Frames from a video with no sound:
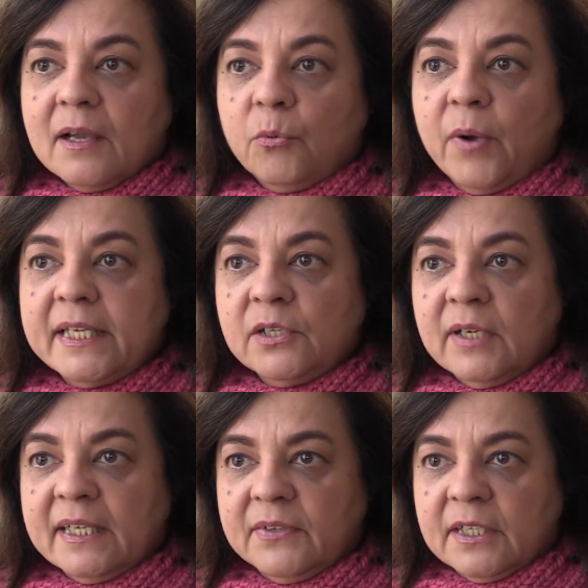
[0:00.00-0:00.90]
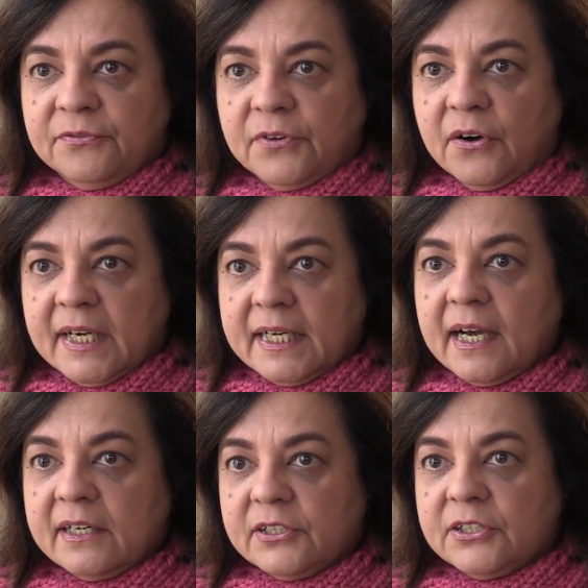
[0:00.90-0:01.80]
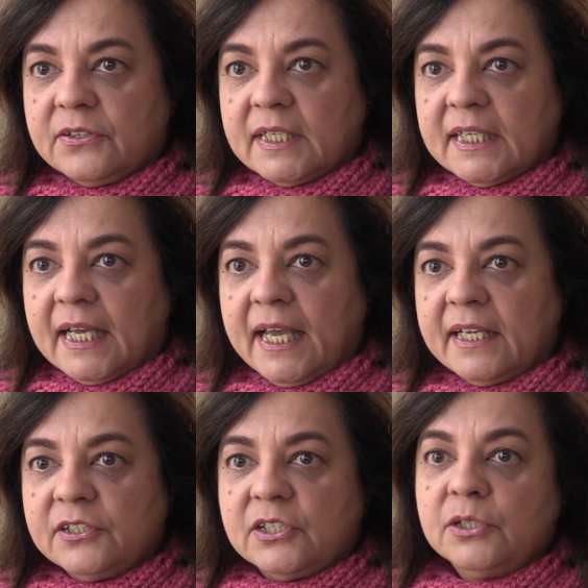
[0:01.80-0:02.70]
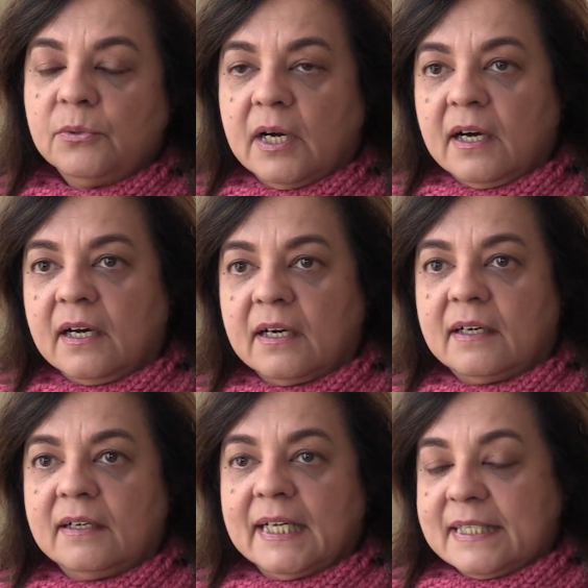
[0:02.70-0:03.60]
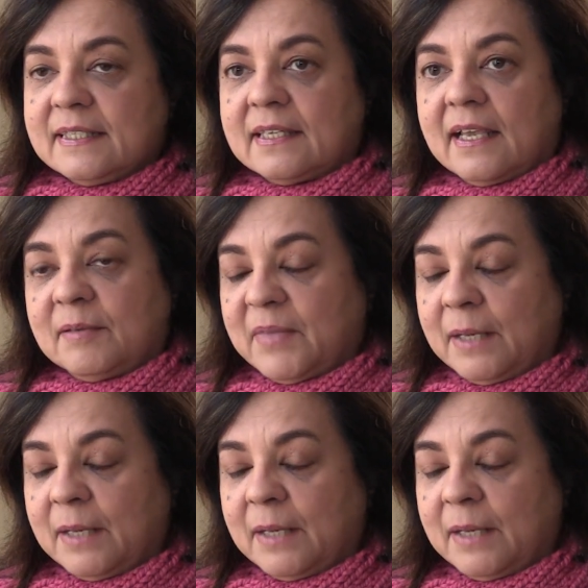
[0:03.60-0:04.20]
when you live in a foreign country and you are, let's say,